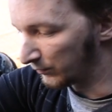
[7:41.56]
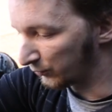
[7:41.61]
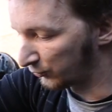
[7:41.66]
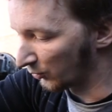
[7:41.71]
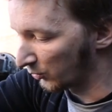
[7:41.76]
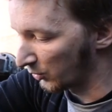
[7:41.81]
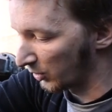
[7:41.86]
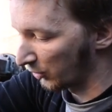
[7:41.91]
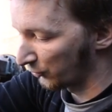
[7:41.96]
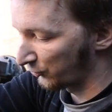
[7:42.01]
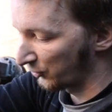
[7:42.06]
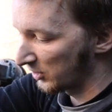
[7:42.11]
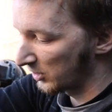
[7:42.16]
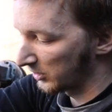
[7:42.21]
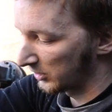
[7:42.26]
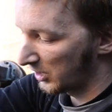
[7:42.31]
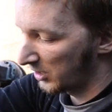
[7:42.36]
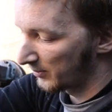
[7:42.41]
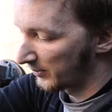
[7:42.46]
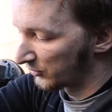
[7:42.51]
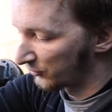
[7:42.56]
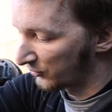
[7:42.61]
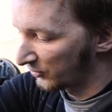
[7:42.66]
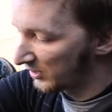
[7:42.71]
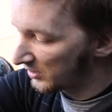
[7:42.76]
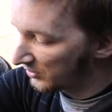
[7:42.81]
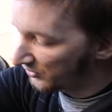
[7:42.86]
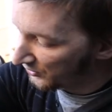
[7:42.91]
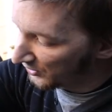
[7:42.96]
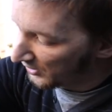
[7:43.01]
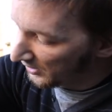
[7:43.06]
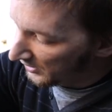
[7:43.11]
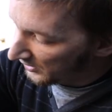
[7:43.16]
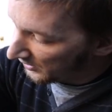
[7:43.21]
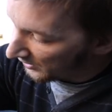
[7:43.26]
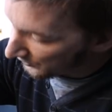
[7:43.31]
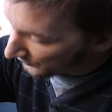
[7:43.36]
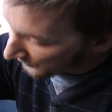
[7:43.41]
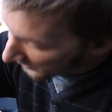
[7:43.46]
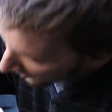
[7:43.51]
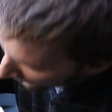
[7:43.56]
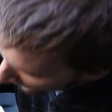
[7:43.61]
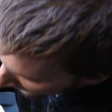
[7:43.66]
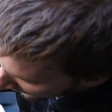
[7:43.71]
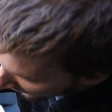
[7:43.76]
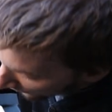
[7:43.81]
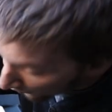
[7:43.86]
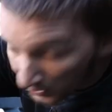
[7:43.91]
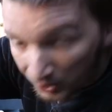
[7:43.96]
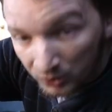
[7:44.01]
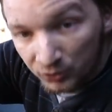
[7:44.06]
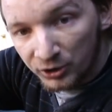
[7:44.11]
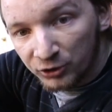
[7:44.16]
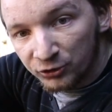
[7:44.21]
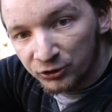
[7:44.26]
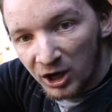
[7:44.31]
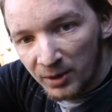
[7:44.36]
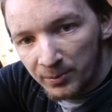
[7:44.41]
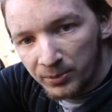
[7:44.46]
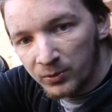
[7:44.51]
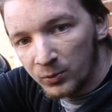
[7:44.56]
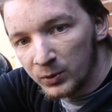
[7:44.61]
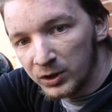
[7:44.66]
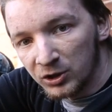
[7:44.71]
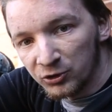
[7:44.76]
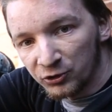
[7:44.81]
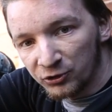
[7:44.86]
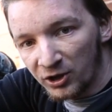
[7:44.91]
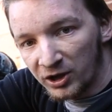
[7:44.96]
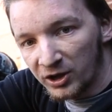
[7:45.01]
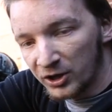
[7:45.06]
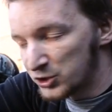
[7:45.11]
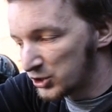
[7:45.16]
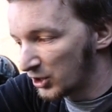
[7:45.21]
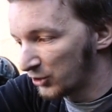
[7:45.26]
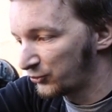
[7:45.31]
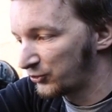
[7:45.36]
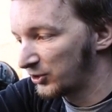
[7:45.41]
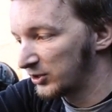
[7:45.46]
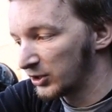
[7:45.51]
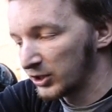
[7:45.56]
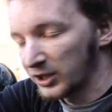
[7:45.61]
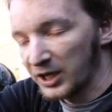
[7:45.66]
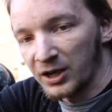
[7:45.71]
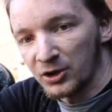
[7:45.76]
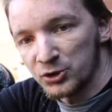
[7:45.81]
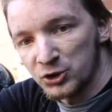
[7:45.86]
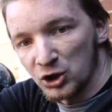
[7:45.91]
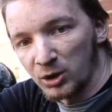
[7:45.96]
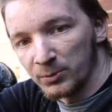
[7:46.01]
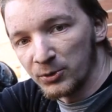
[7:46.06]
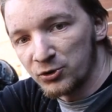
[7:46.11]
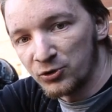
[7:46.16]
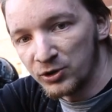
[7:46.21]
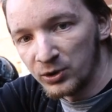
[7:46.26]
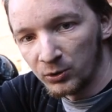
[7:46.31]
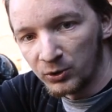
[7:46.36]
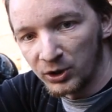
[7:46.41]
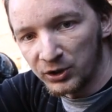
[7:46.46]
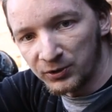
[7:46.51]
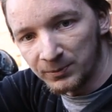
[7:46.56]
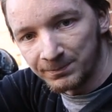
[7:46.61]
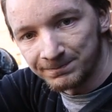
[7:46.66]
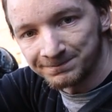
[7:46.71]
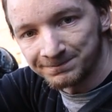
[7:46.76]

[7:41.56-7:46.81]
We've still got a single arm underneath, and now we can weld this up. We can start adjusting and get our geometry all good.